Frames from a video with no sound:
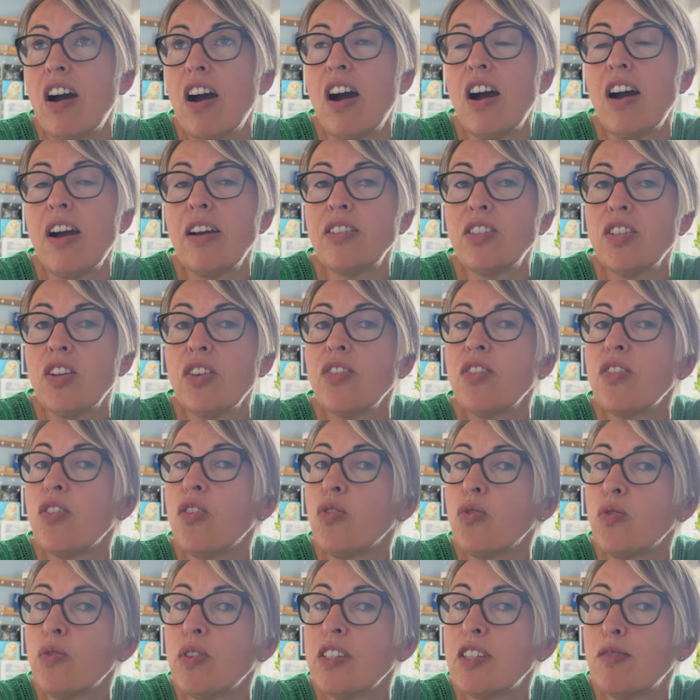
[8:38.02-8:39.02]
I don't
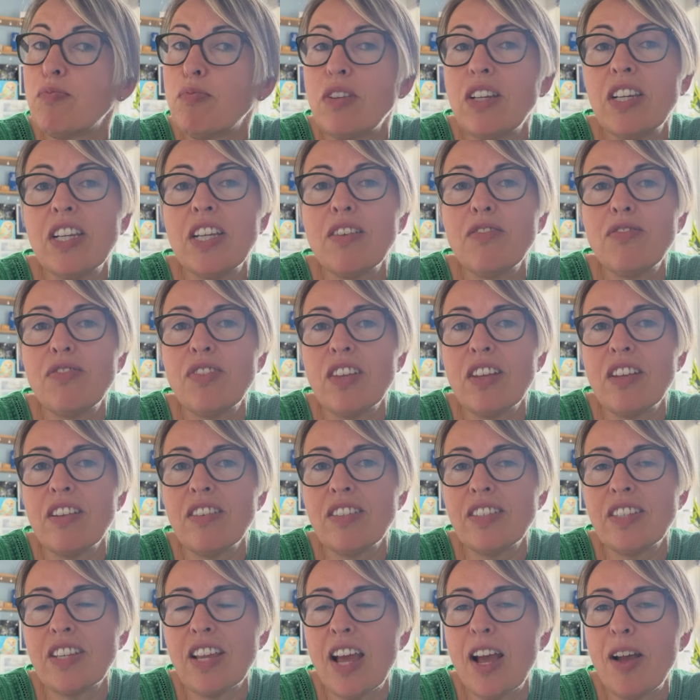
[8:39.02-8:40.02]
always believe
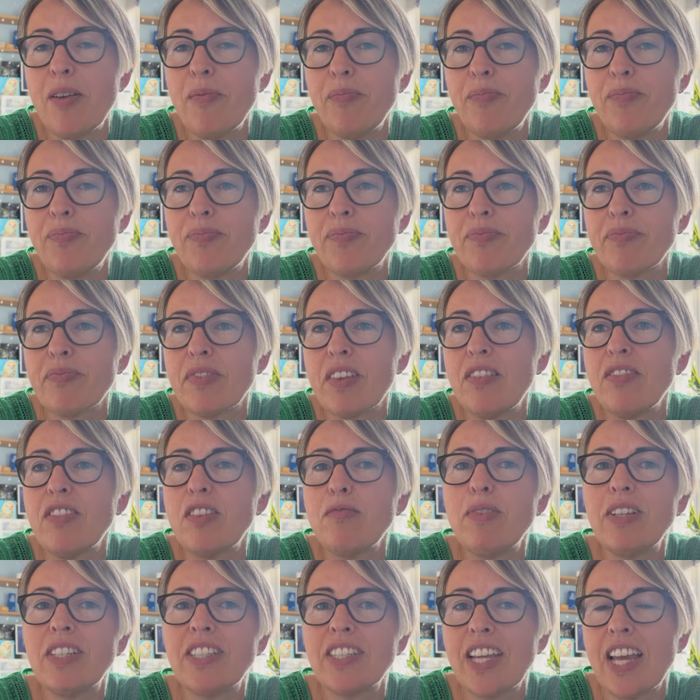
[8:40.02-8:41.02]
that the
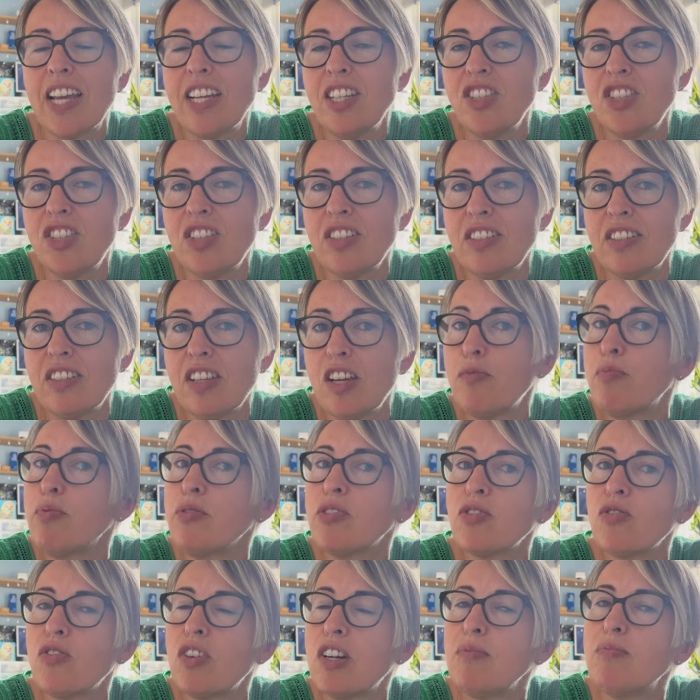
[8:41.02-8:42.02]
medications that are
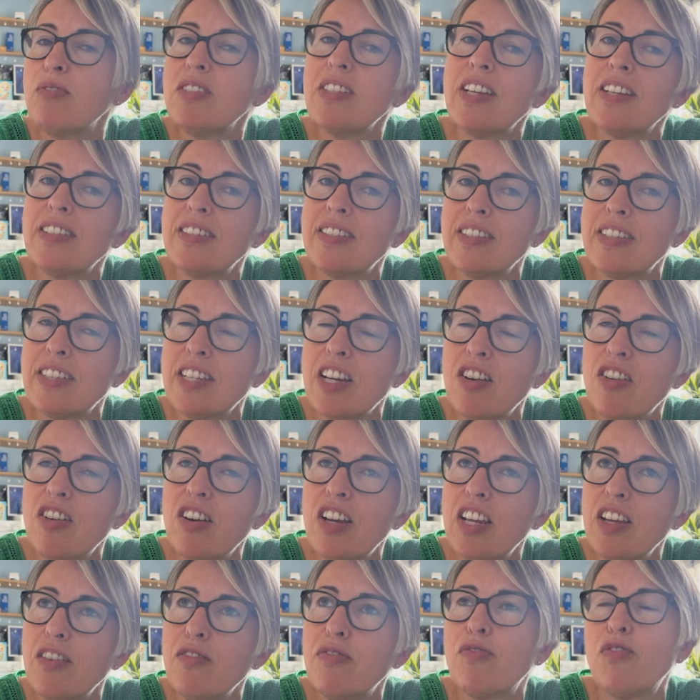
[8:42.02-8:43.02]
prescribed are
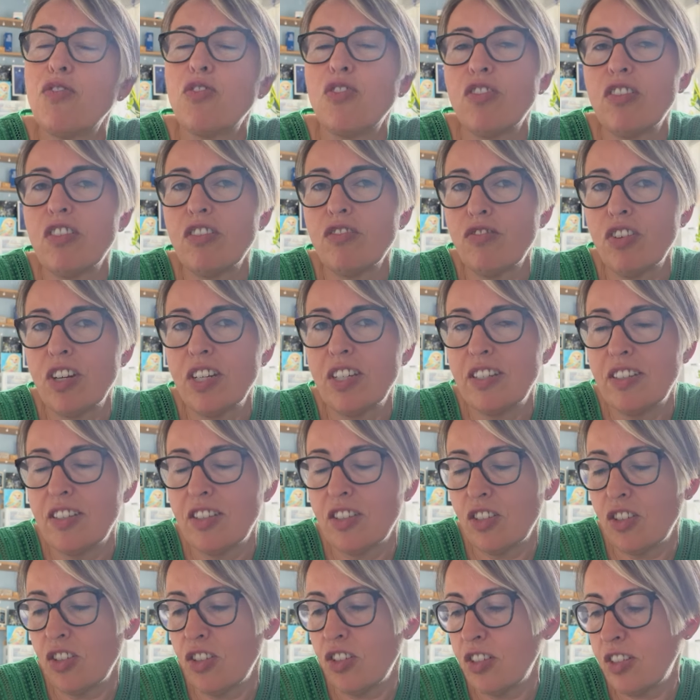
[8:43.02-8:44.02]
necessarily for our
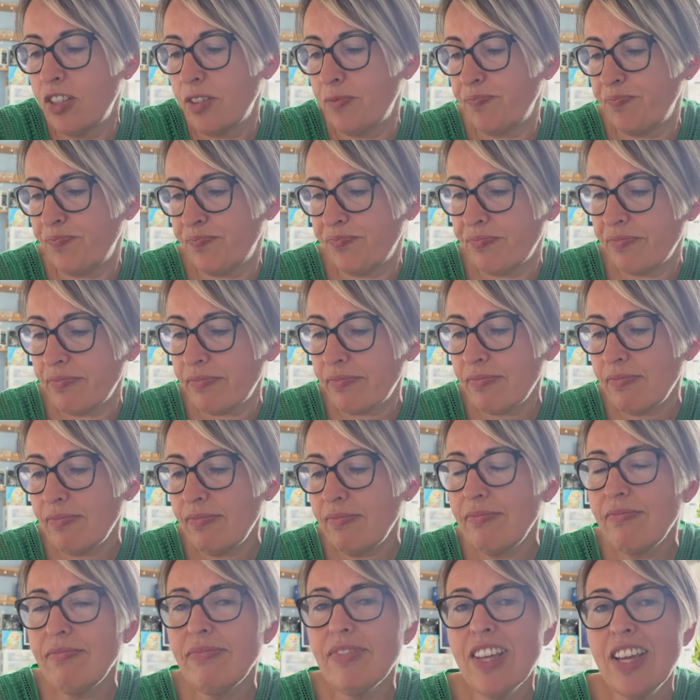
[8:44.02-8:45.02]
greatest good.
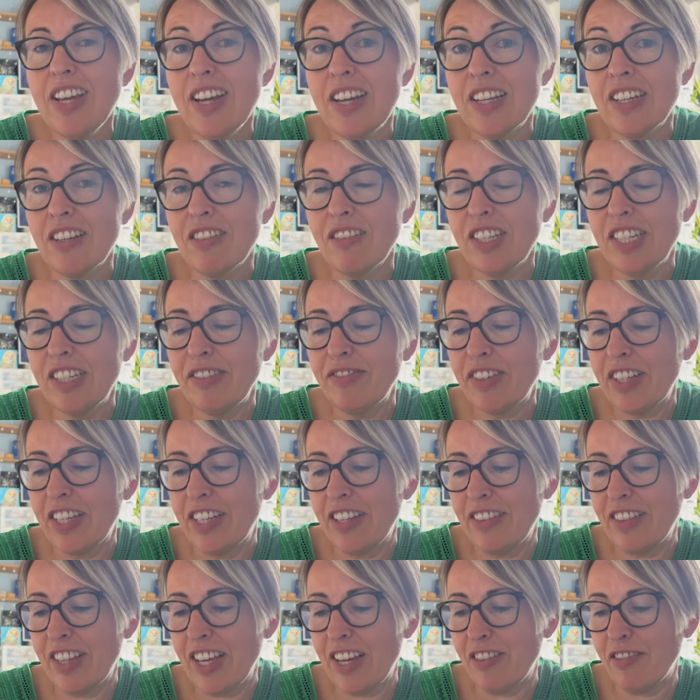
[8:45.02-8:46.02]
And I'll leave it
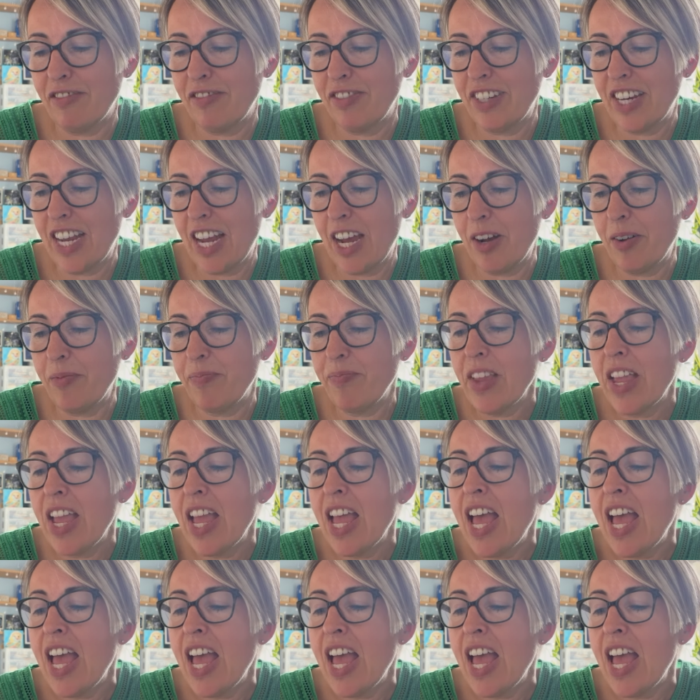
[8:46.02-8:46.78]
at that for now.